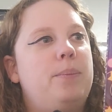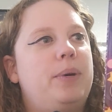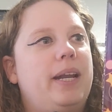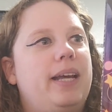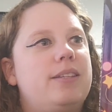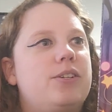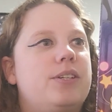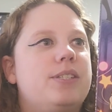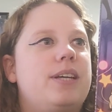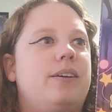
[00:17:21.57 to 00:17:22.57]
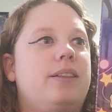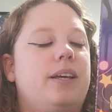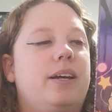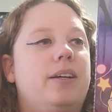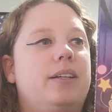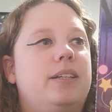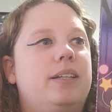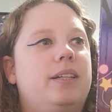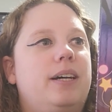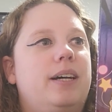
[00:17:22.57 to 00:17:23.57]
but it turns out that
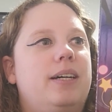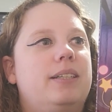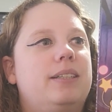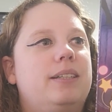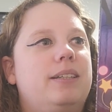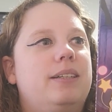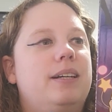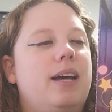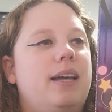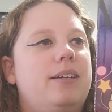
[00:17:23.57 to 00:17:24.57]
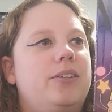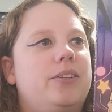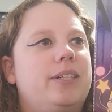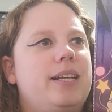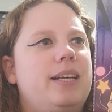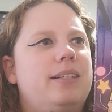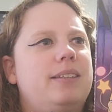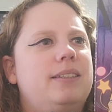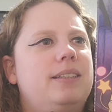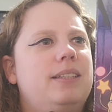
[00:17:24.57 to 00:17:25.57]
Naya or Nia,
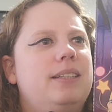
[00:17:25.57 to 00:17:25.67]
I'm